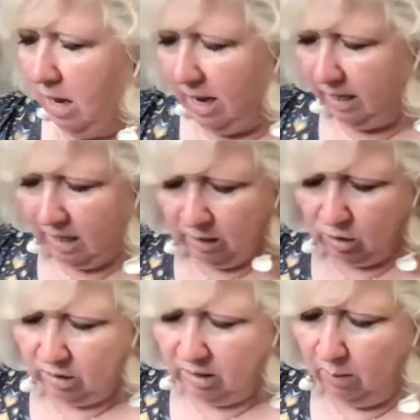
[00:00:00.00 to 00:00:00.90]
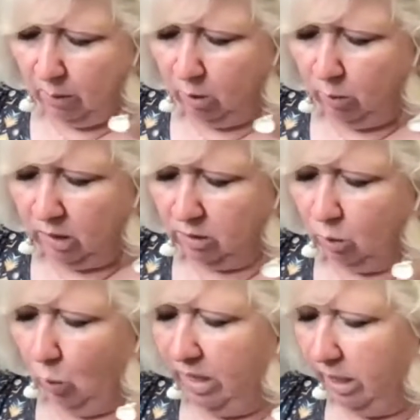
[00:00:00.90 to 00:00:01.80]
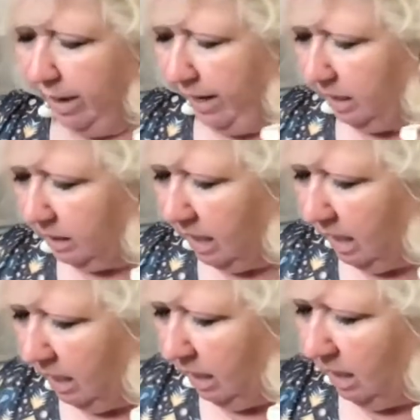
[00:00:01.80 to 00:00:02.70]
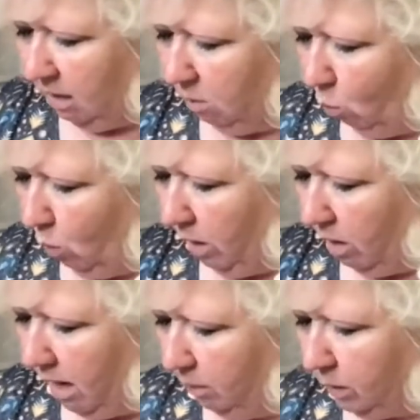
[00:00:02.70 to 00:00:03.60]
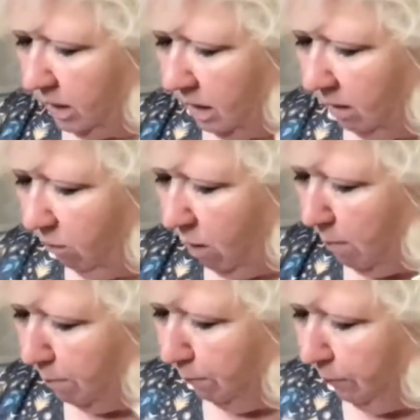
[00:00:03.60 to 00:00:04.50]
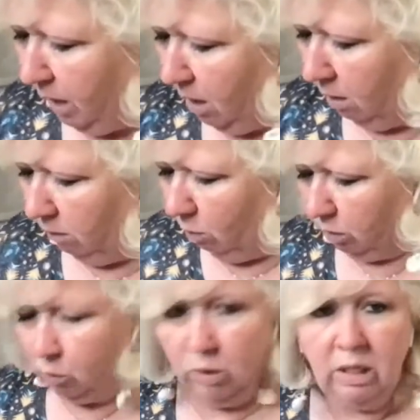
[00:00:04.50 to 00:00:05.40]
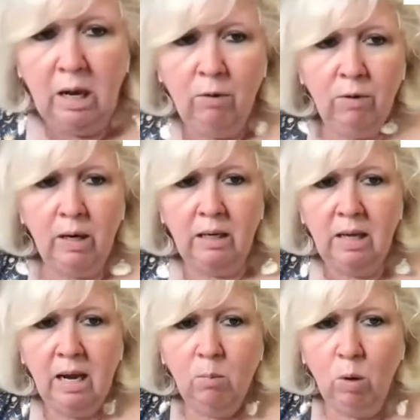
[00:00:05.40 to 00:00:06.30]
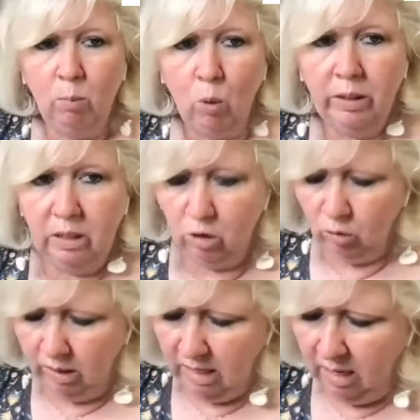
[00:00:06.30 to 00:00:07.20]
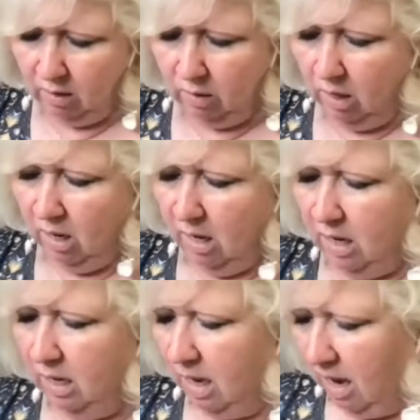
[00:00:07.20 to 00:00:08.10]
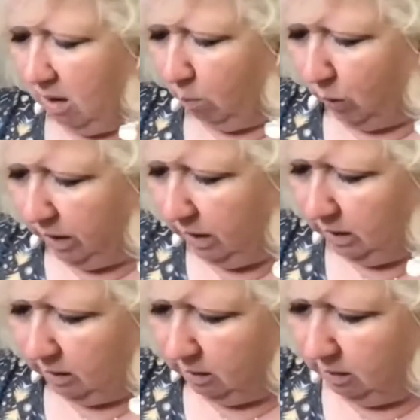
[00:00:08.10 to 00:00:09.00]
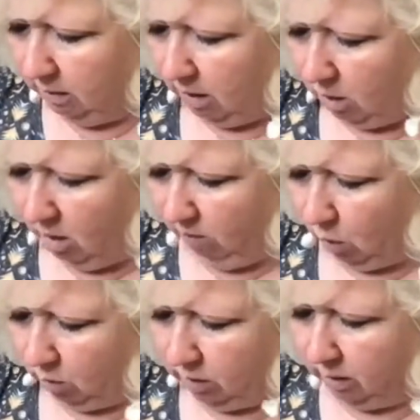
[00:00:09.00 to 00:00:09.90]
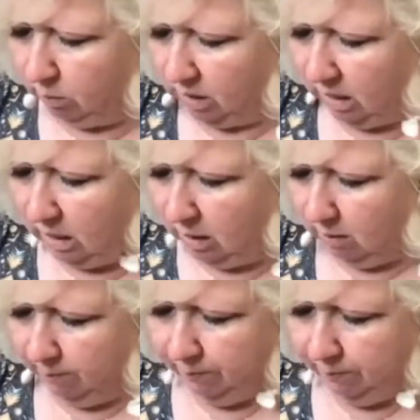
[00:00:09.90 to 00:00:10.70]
I can actually see it better because the way the light is hitting it where I'm sitting from. Of course, with the overhead camera pointing straight down, it kind of blends and you have a hard time seeing